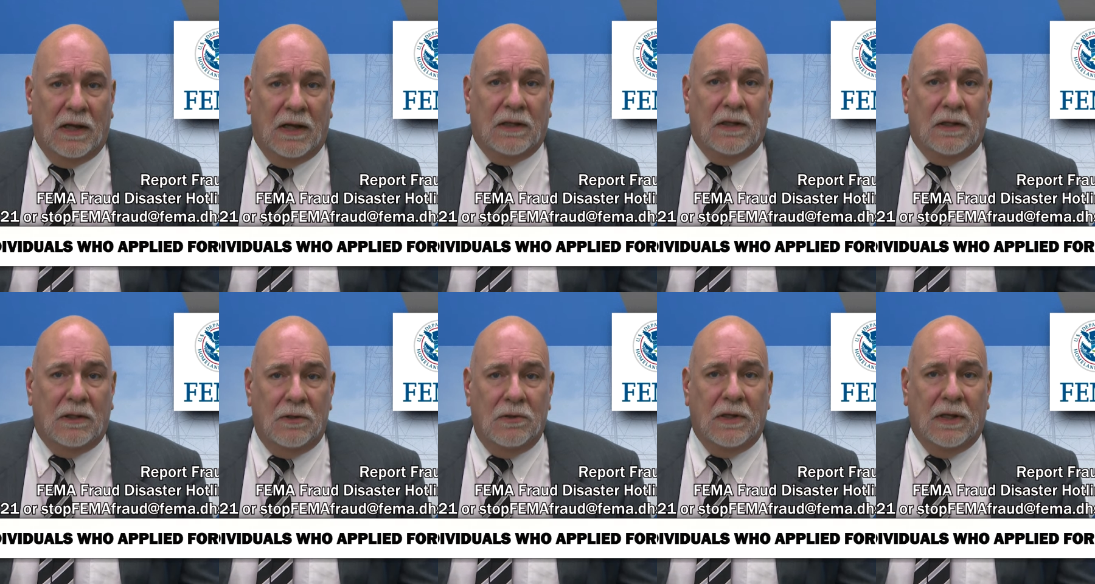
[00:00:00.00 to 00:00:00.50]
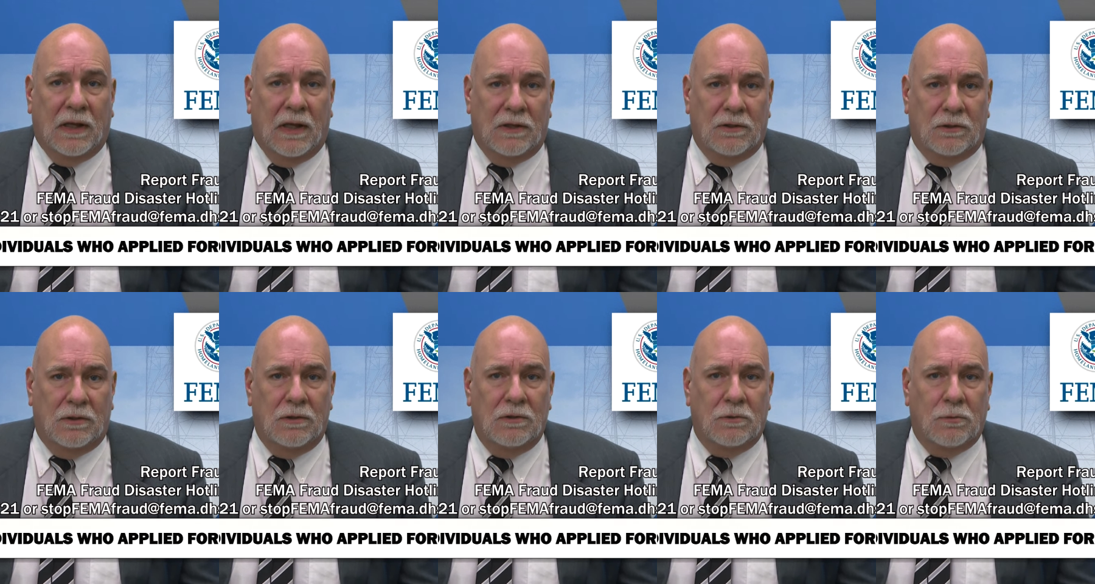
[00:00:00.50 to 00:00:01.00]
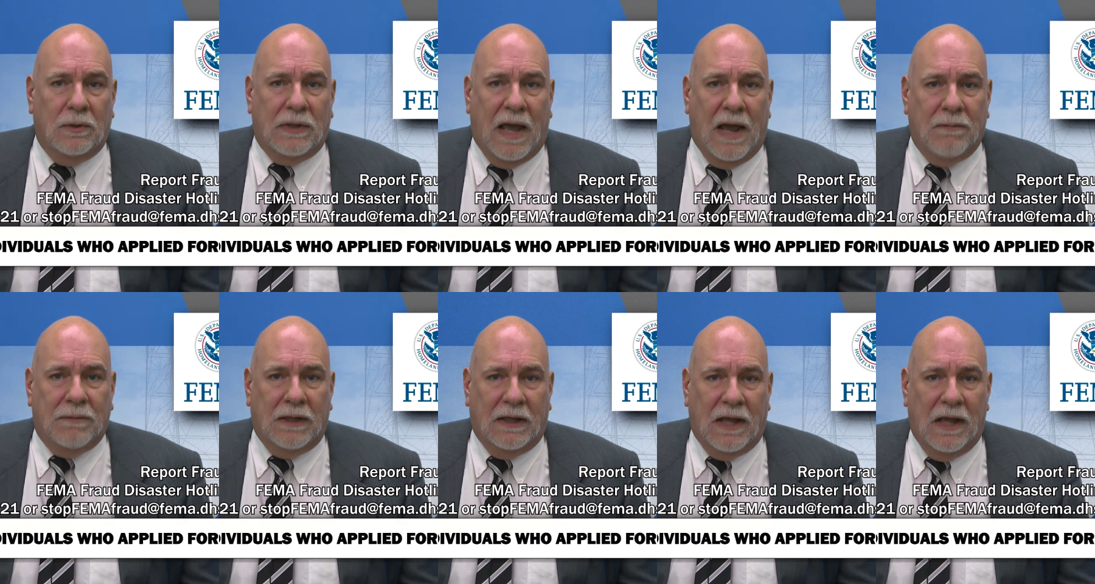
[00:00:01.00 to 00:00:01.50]
including issues with
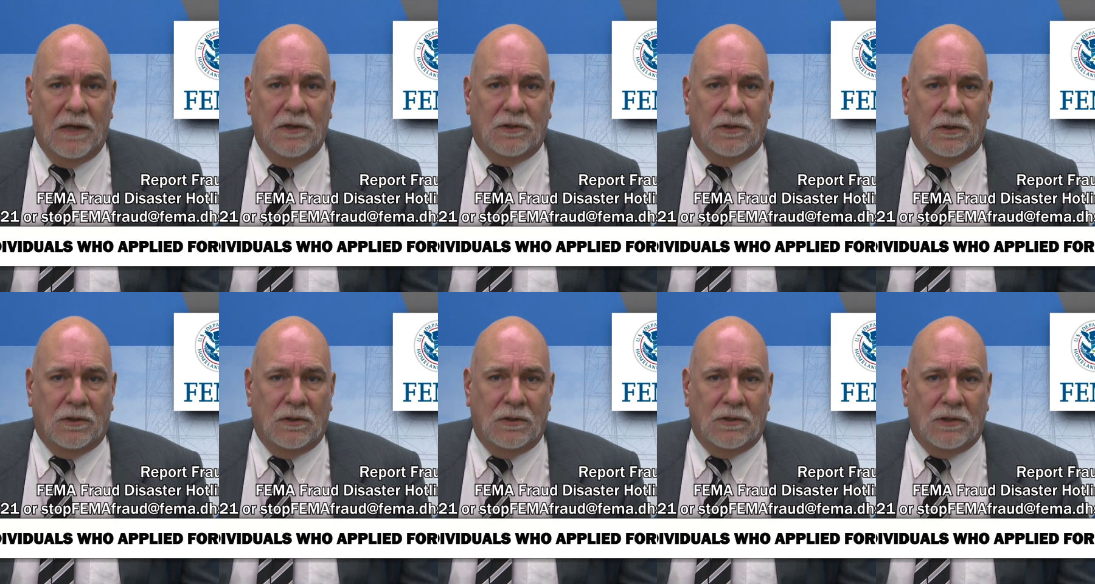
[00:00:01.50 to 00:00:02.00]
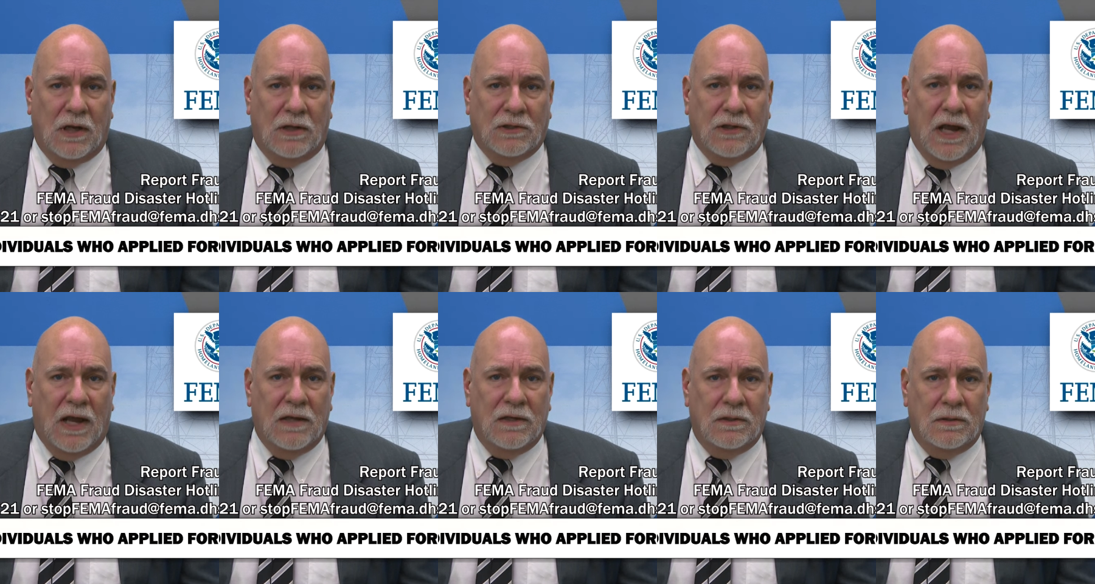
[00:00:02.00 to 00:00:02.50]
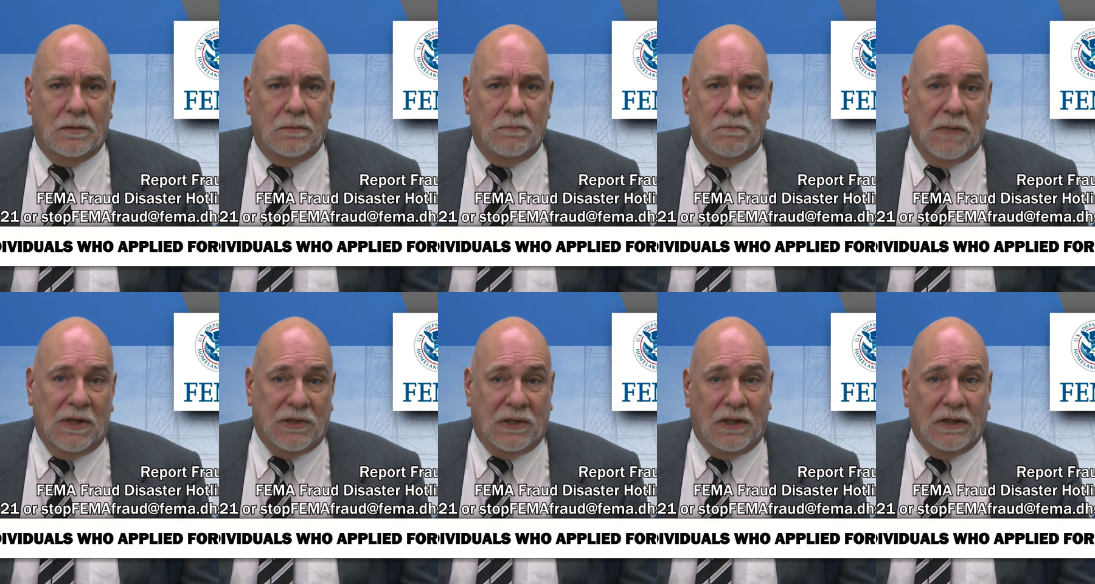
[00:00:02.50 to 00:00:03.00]
applications such as
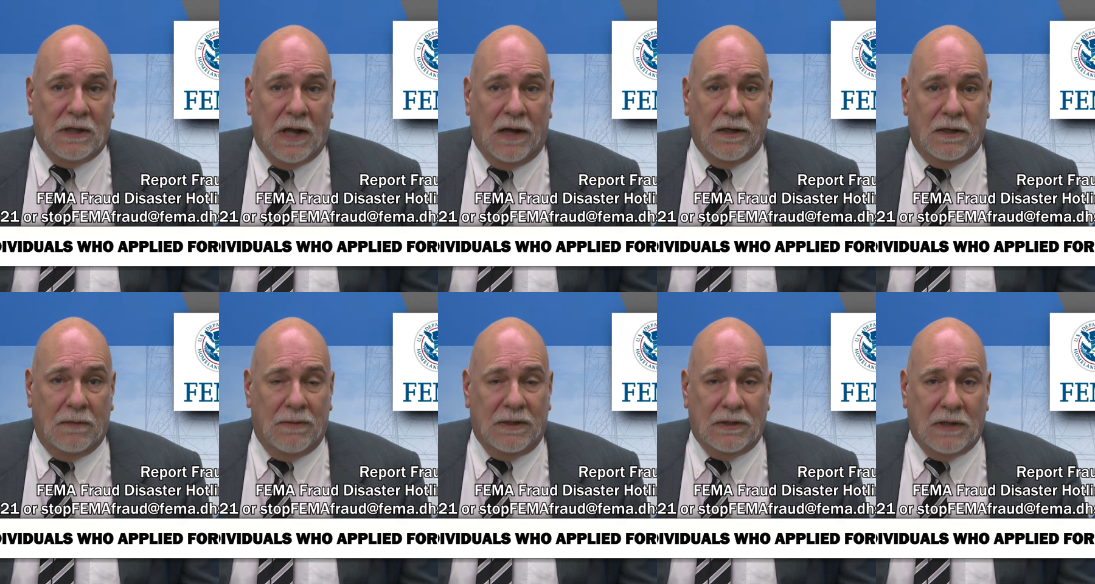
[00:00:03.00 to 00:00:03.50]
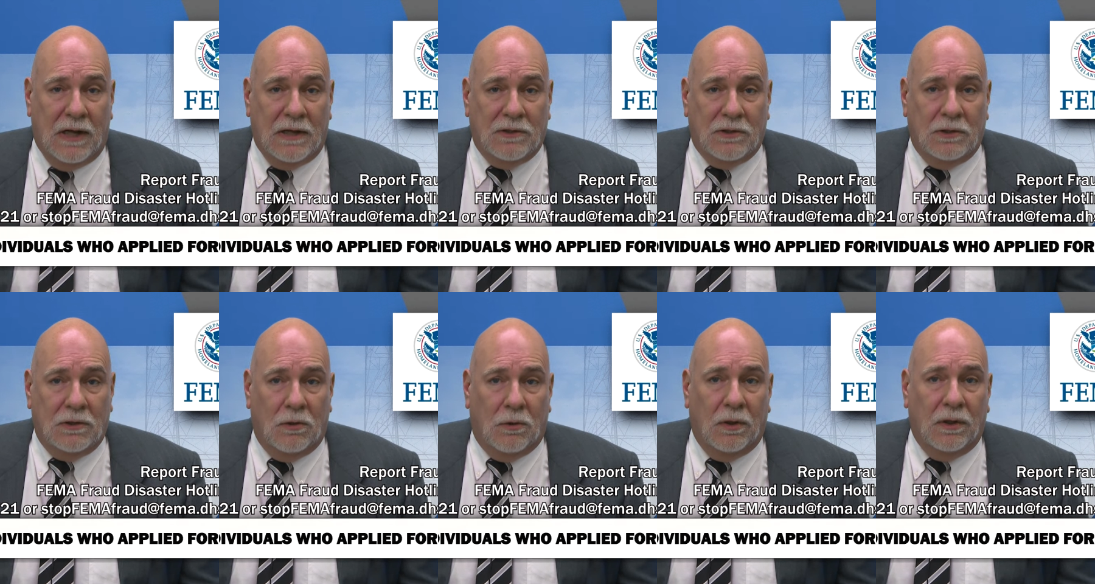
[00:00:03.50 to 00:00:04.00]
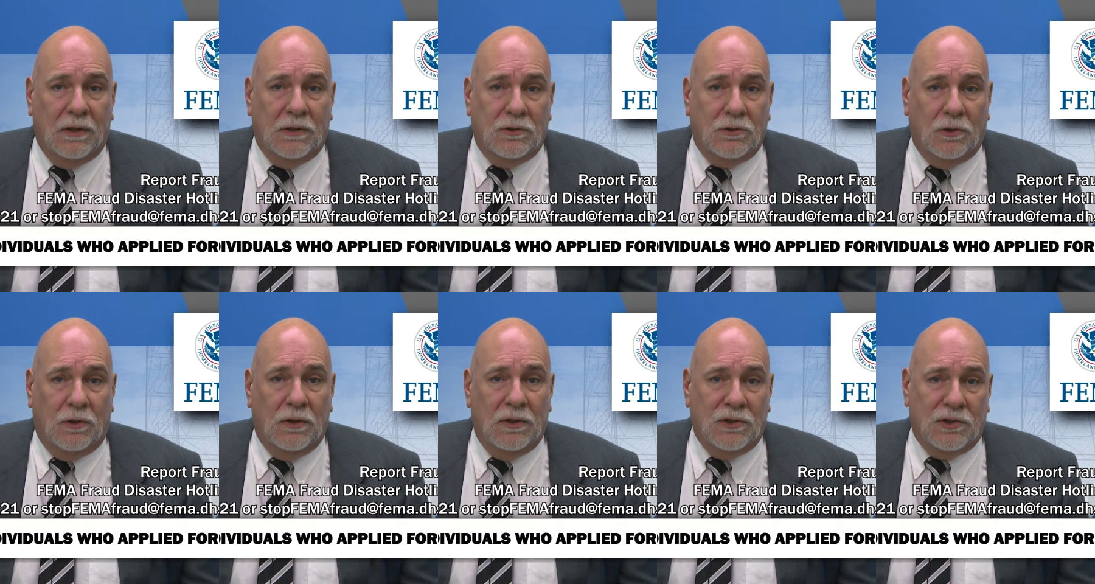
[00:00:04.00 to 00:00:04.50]
missing documentation or
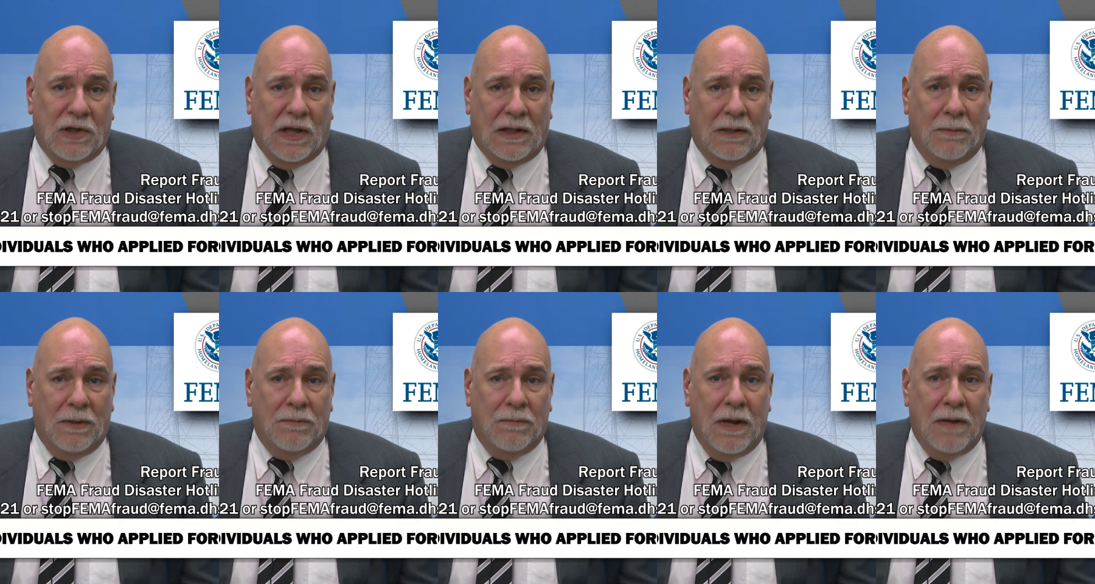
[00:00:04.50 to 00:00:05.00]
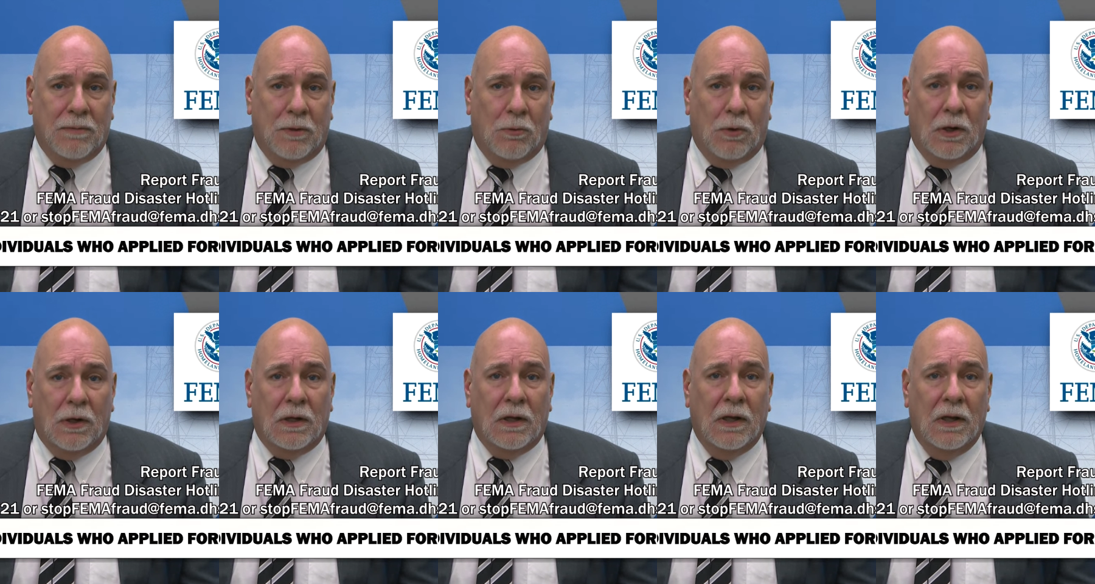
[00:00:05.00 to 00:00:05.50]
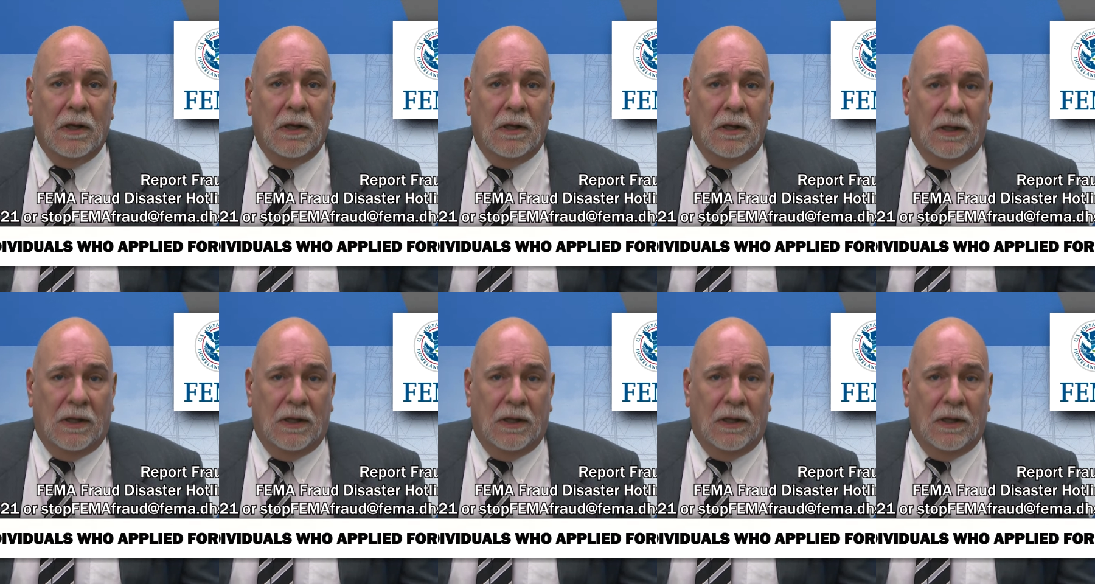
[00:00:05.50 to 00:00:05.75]
insurance settlement paperwork,